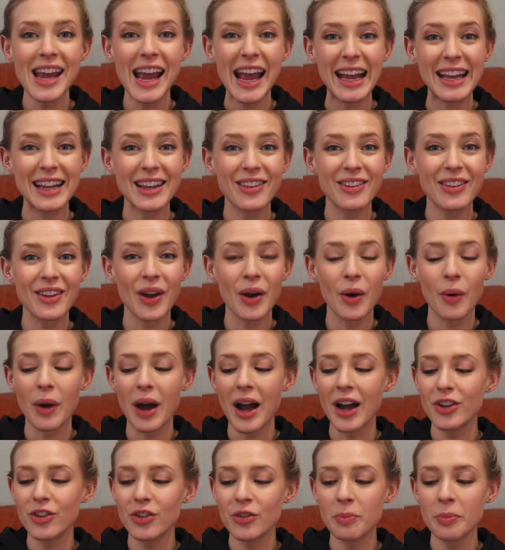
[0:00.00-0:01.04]
And so
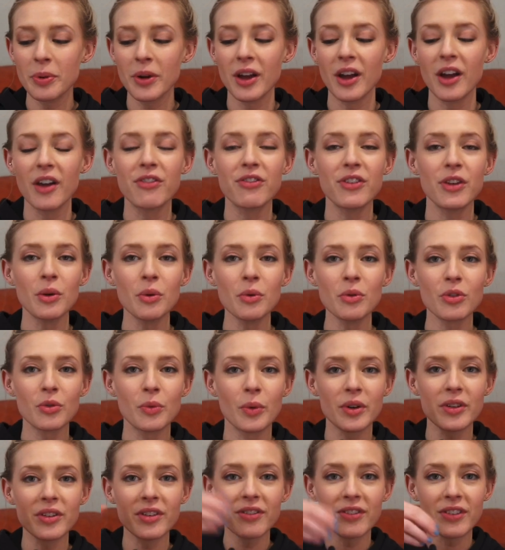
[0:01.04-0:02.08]
I just put a few
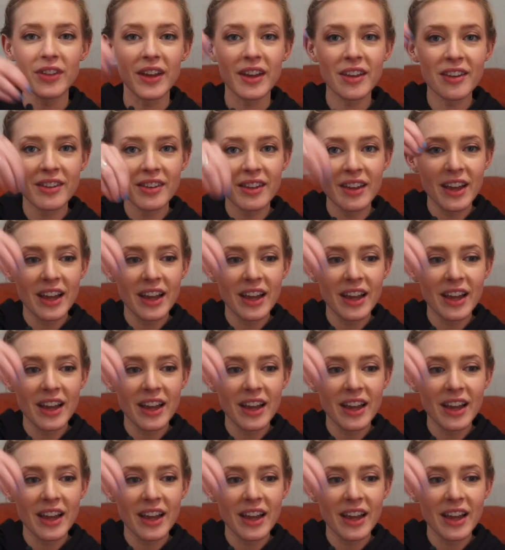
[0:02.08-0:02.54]
squirts of this